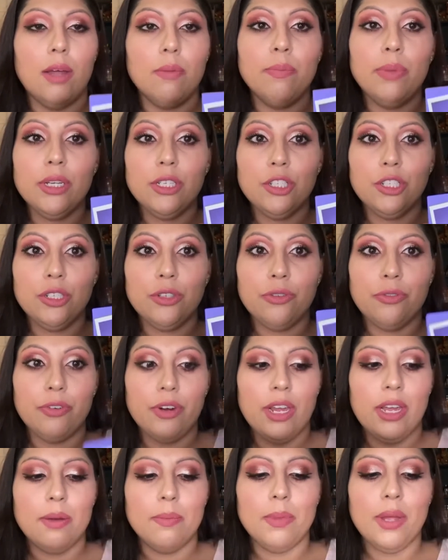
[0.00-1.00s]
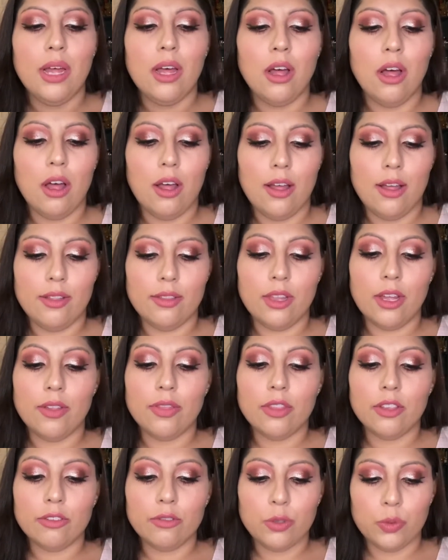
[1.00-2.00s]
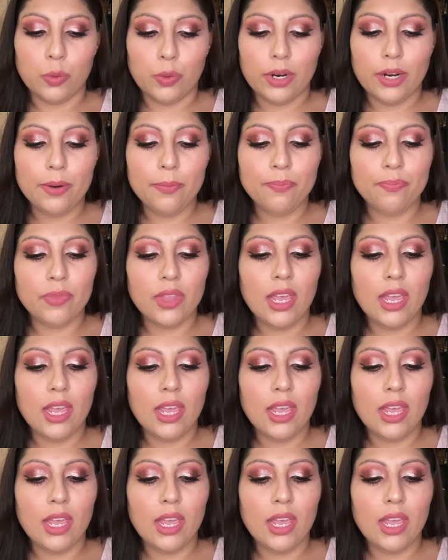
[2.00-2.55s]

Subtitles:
picture frame on the door.